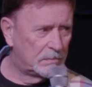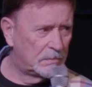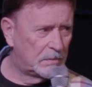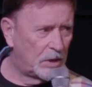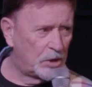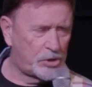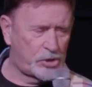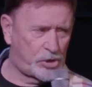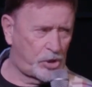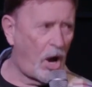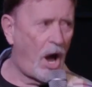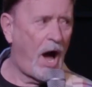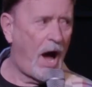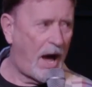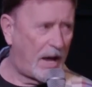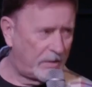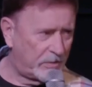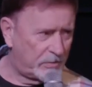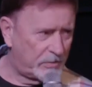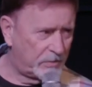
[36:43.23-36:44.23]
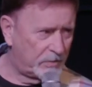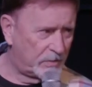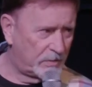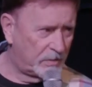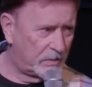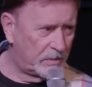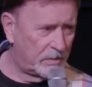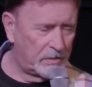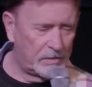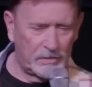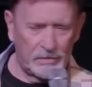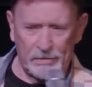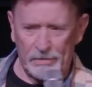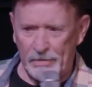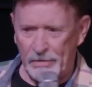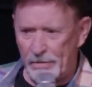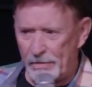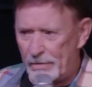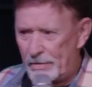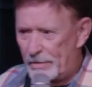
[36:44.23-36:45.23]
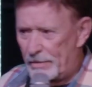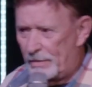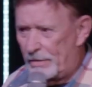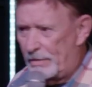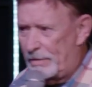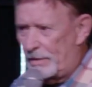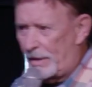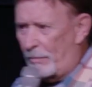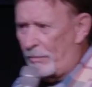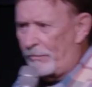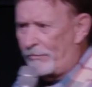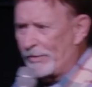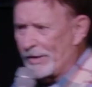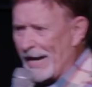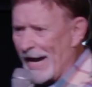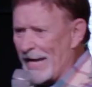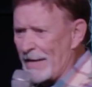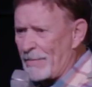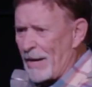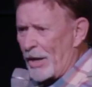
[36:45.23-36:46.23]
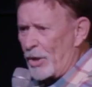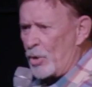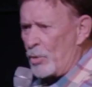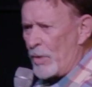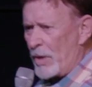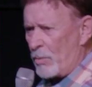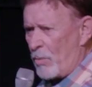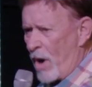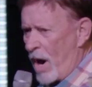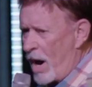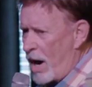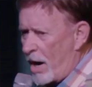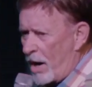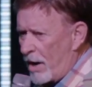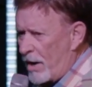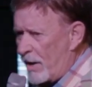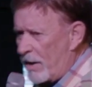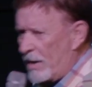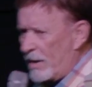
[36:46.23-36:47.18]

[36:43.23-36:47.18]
a shot, that we forgot about who we were.